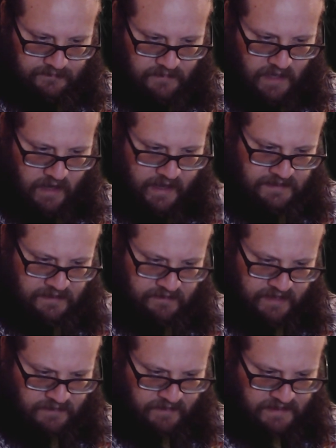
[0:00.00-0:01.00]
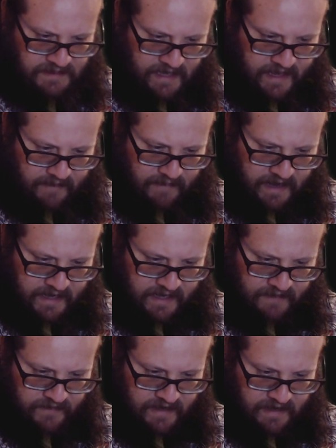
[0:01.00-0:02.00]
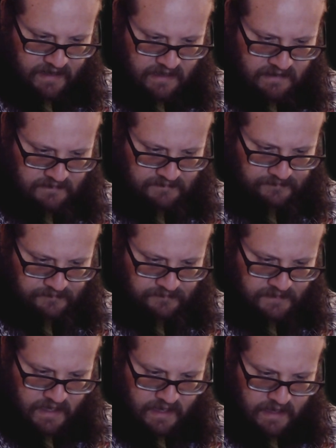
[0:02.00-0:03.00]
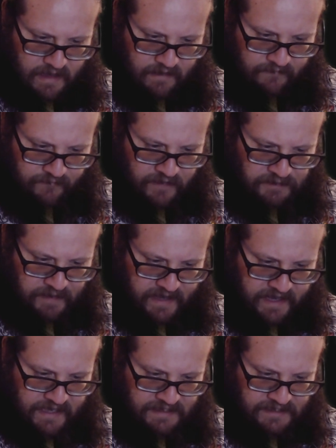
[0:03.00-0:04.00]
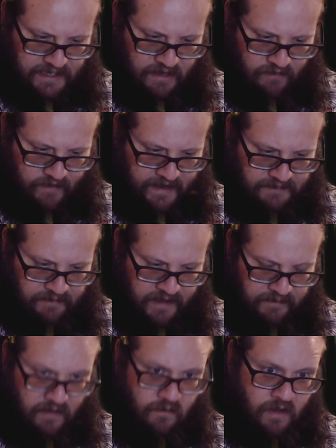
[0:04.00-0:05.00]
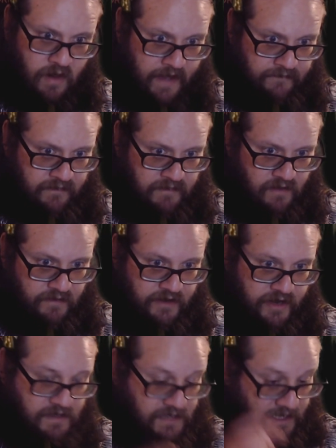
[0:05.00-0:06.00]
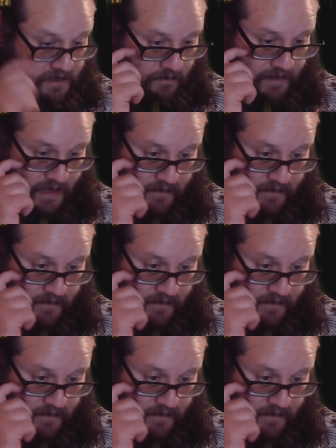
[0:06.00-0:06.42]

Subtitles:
Okay, so these ones claim honey, vanilla, fresh pears, and cracked pepper. Well, I have to admit on the nose I did not pick up